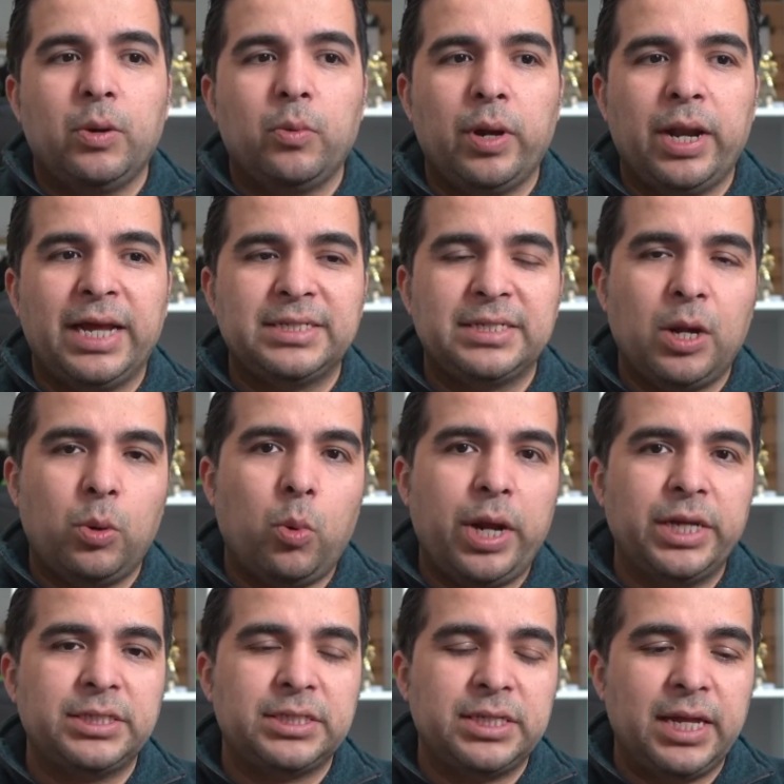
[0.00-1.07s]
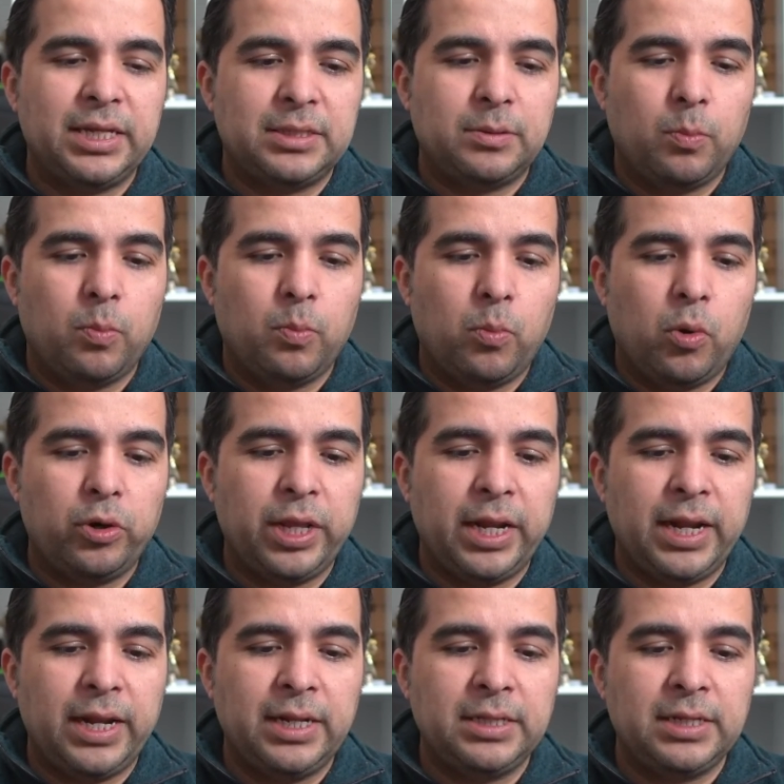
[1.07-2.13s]
when I say wasted, more
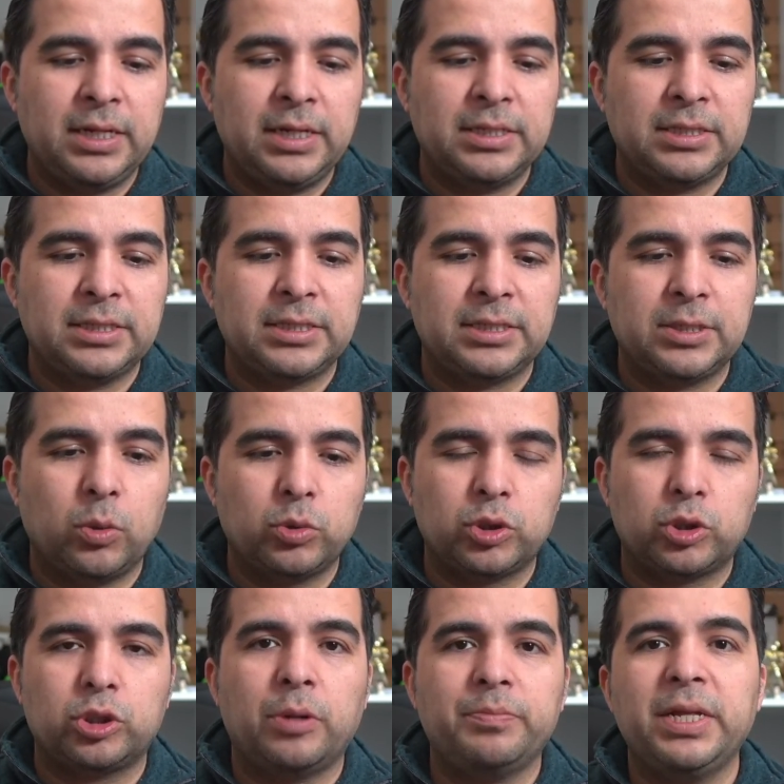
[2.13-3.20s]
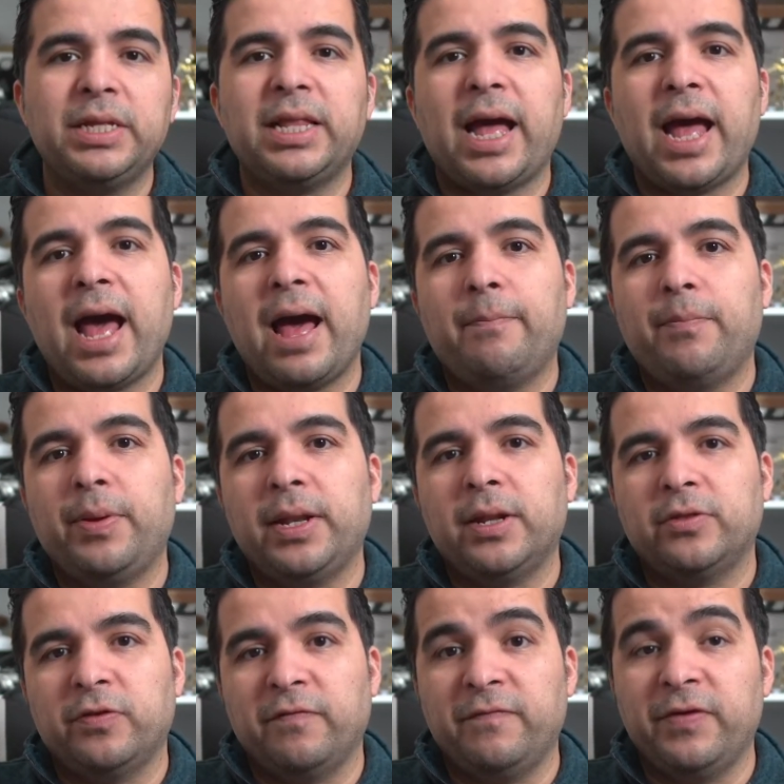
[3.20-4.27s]
than anything is something that happened
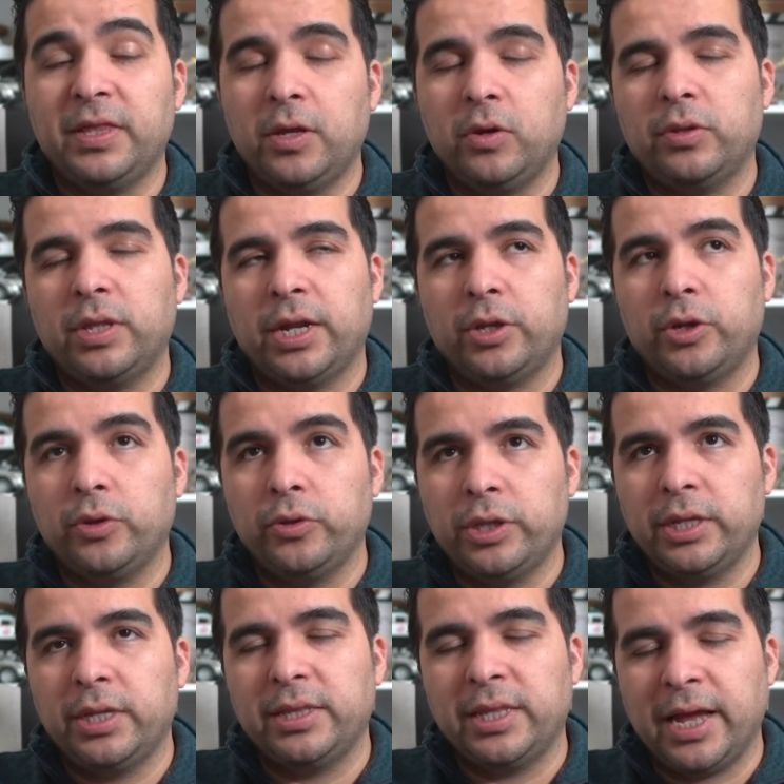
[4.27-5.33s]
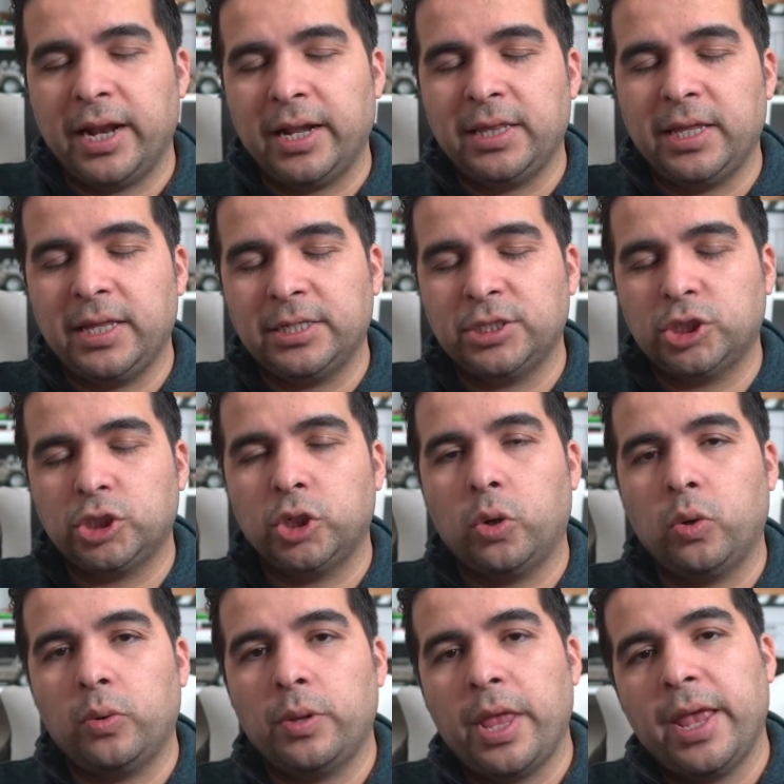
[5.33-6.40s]
on the video that I didn't
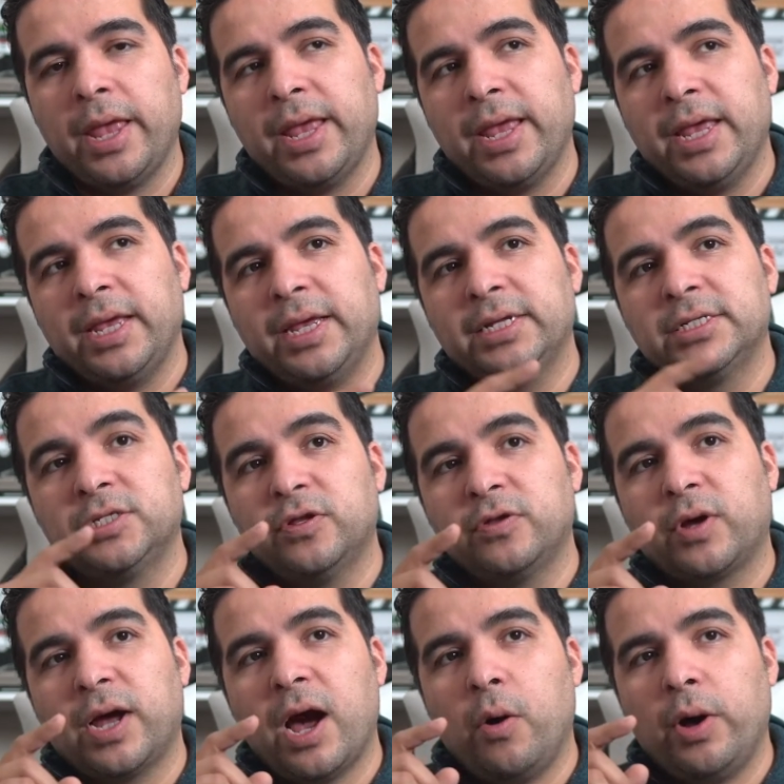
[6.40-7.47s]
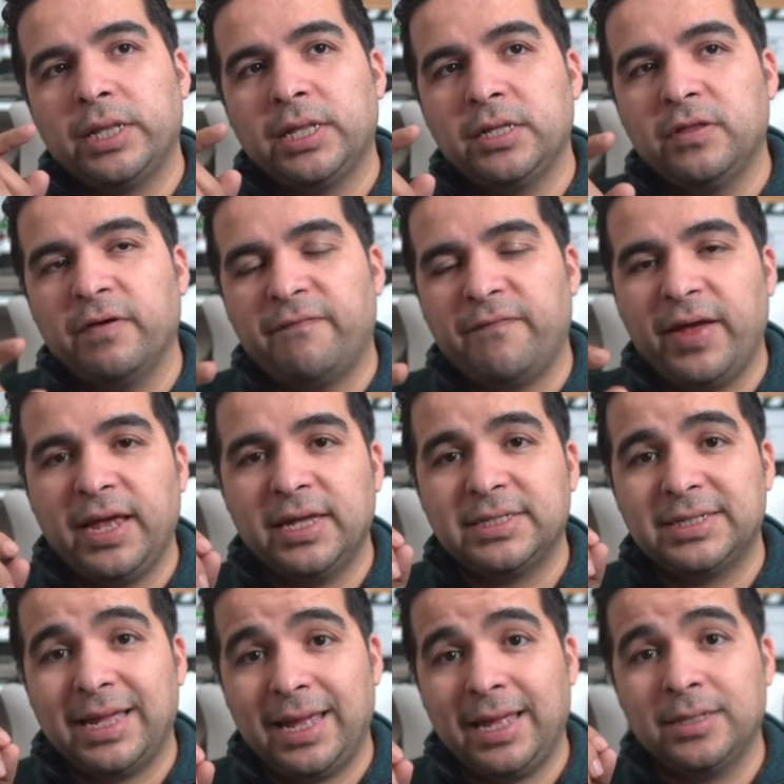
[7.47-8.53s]
show, is how I did the
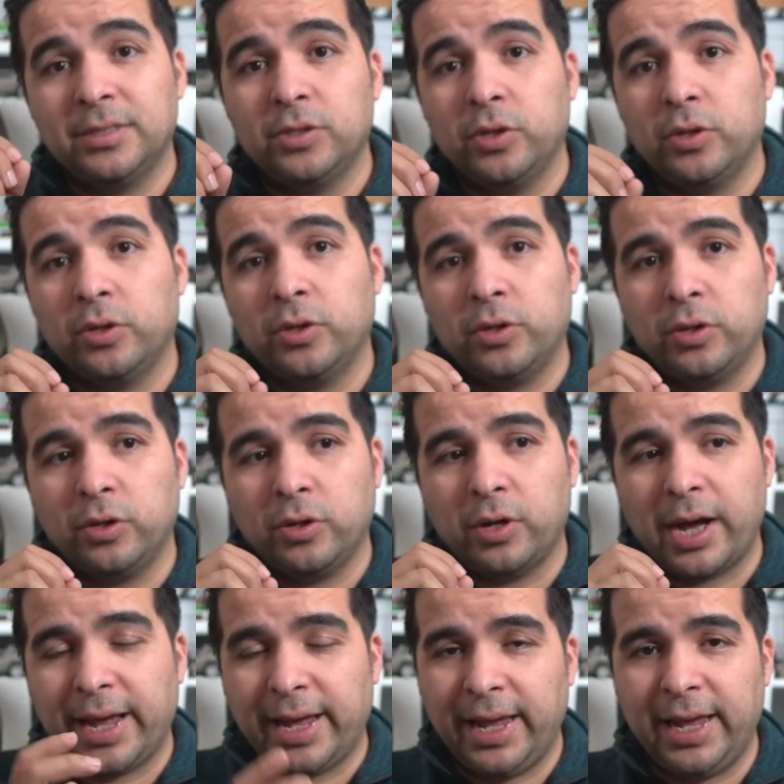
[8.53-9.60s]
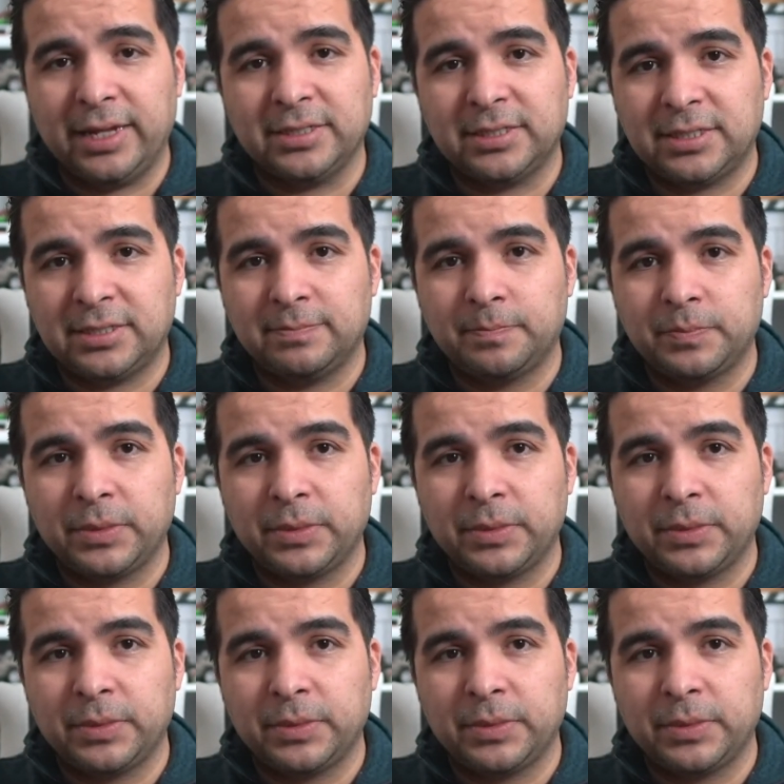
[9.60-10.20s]
face and the hands.